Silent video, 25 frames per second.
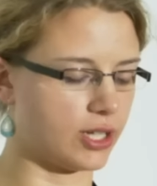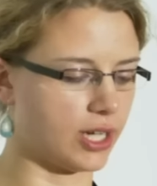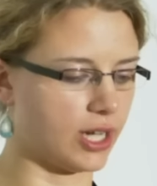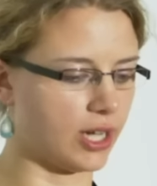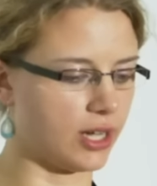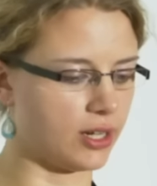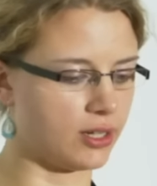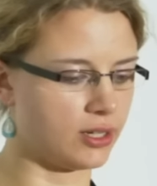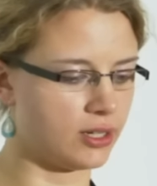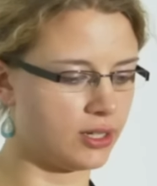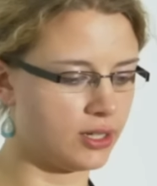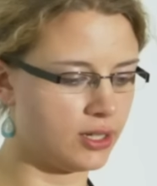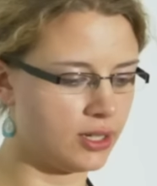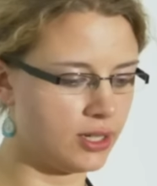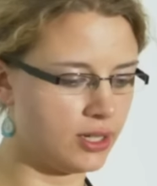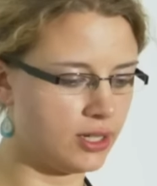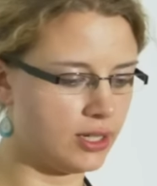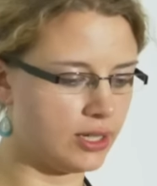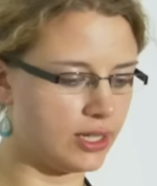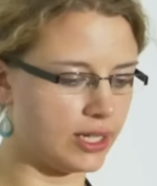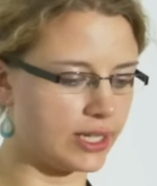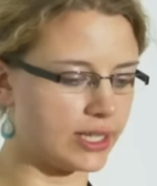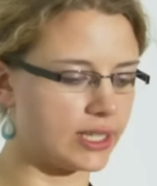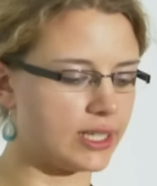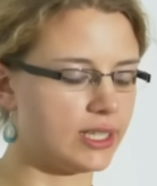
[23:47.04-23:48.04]
can
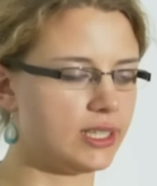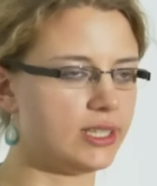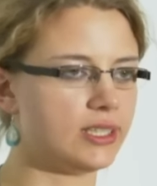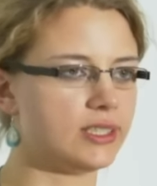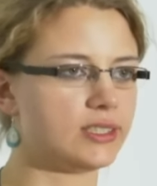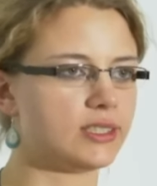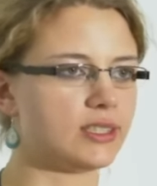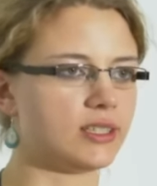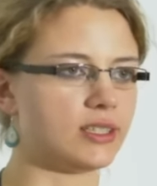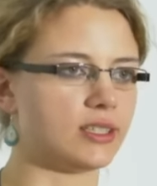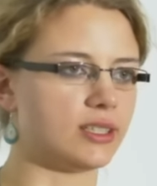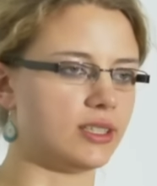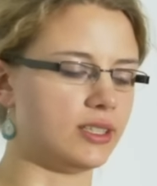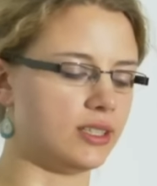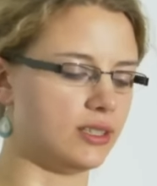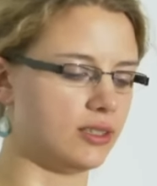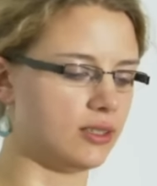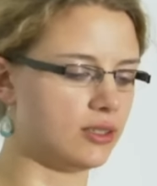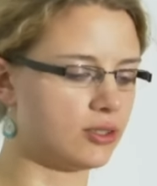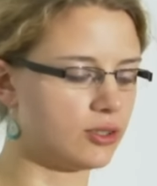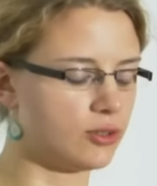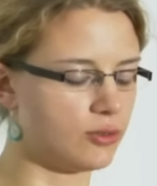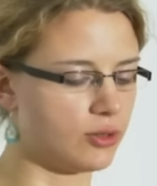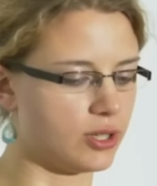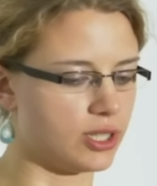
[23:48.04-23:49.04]
like
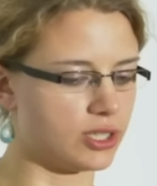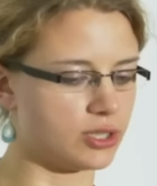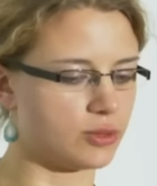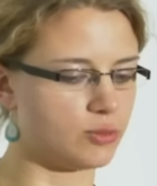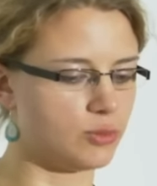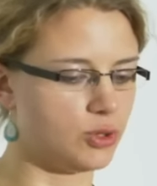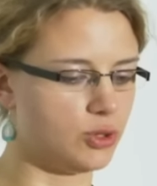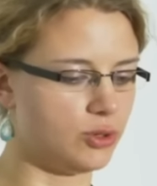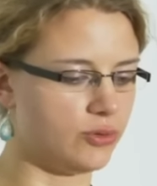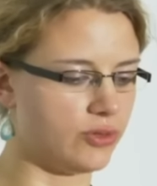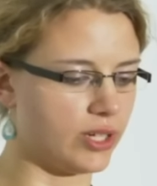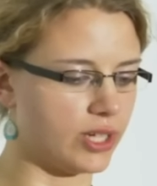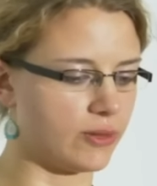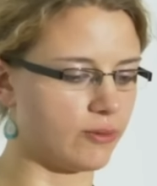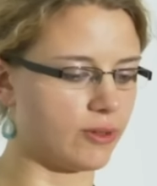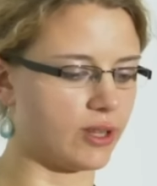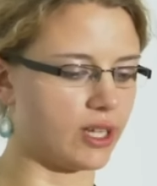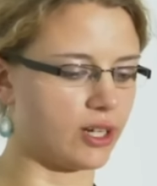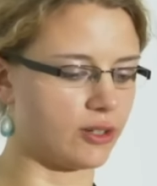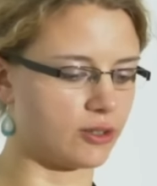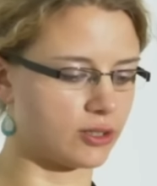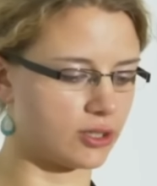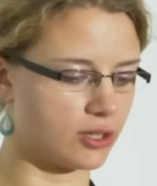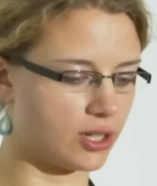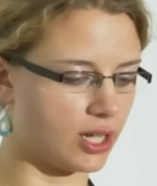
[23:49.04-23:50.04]
easily do this moving
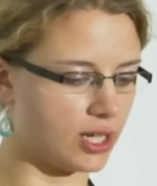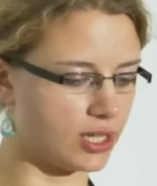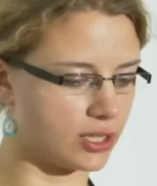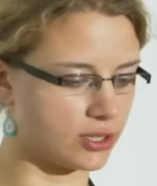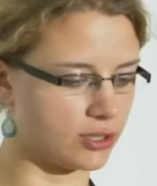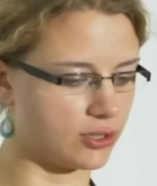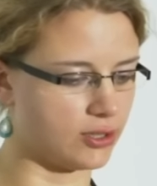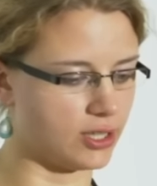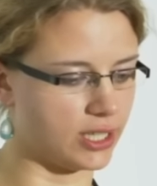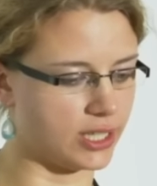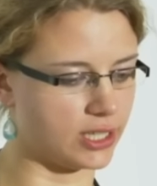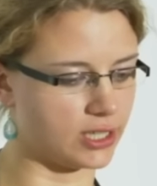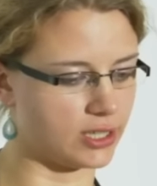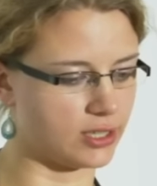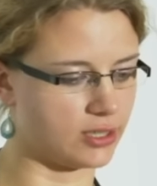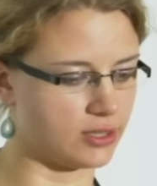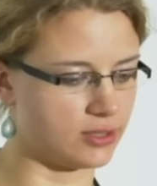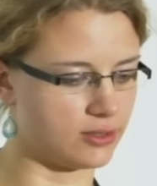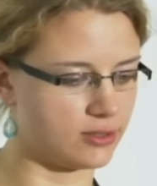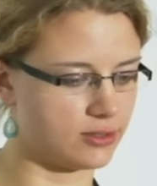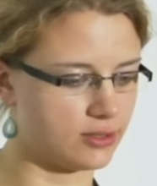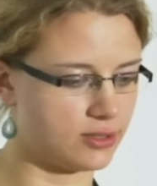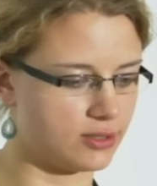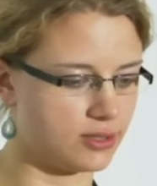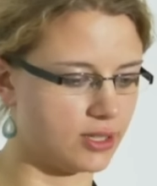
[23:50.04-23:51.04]
without
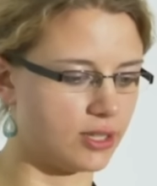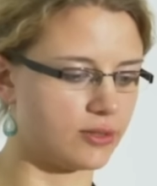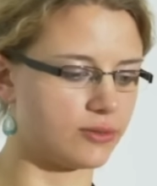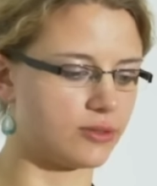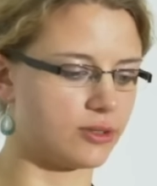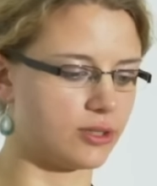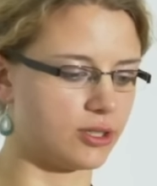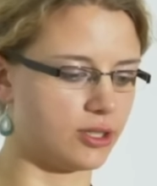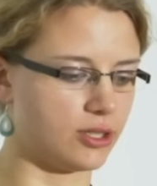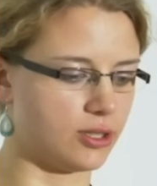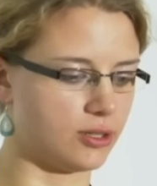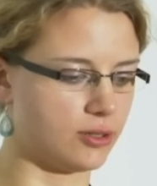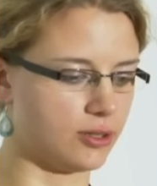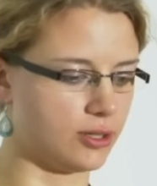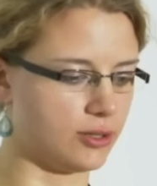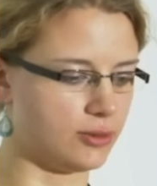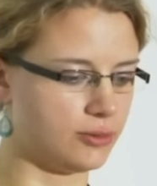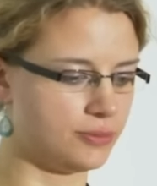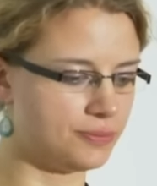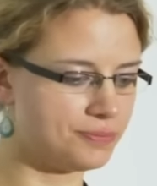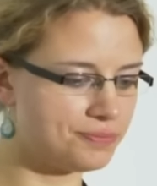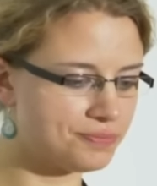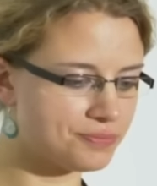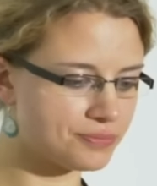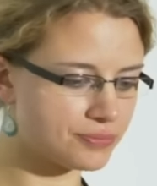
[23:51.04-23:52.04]
calculating stuff on your own.